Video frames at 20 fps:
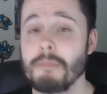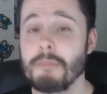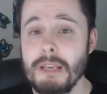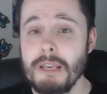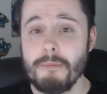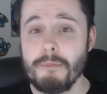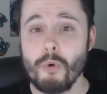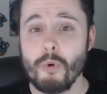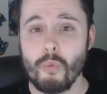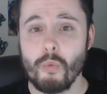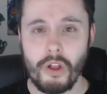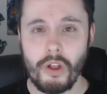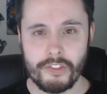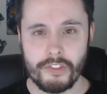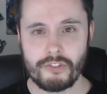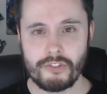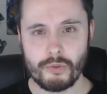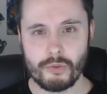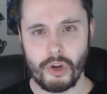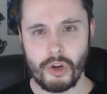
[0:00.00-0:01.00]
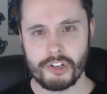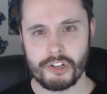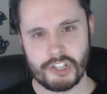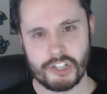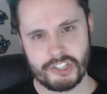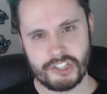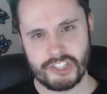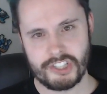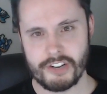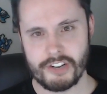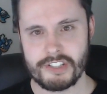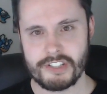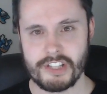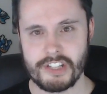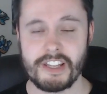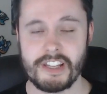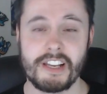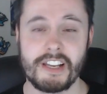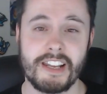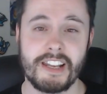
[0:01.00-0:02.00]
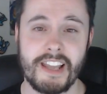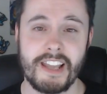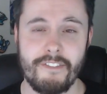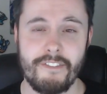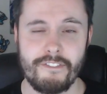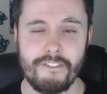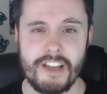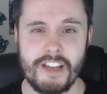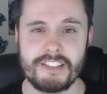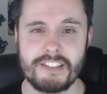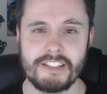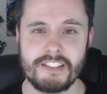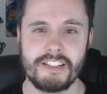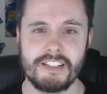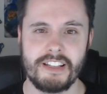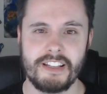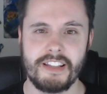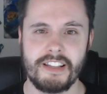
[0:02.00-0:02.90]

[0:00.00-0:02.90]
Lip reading: People want to watch a series that they're going to get invested in.